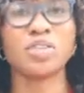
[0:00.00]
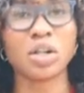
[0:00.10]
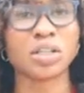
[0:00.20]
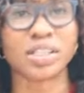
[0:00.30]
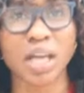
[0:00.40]

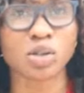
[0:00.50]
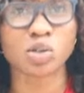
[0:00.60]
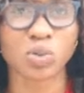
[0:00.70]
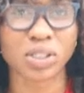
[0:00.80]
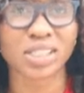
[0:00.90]
not
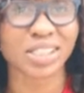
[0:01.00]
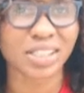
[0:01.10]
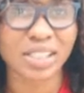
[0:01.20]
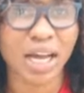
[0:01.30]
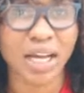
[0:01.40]
dealt with
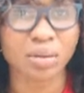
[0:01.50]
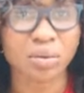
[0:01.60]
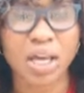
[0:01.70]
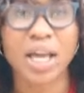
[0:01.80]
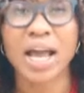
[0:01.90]
in time,
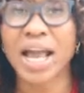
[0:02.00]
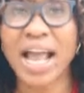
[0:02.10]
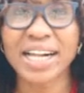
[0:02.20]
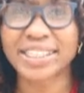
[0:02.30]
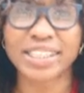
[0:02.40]
are
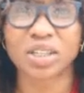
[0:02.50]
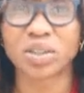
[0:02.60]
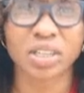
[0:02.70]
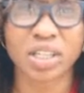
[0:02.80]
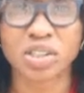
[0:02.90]
actually
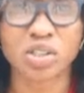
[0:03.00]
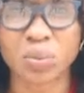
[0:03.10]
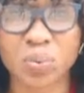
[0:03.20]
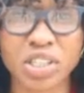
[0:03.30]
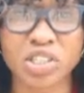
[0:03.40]
gonna lead to
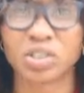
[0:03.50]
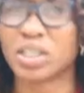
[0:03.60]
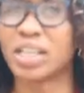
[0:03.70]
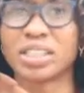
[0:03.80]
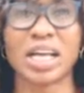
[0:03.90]
depression.
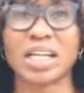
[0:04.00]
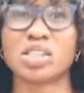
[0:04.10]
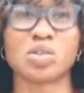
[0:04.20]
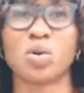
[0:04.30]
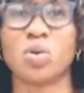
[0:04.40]
Like,
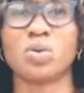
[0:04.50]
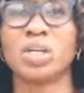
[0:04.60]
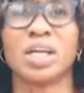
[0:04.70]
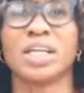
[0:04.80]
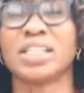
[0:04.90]
that's so,
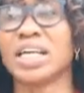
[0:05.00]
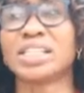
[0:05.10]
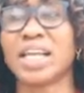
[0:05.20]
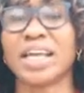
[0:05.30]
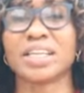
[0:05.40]

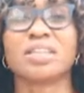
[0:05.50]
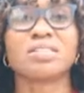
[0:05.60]
that's like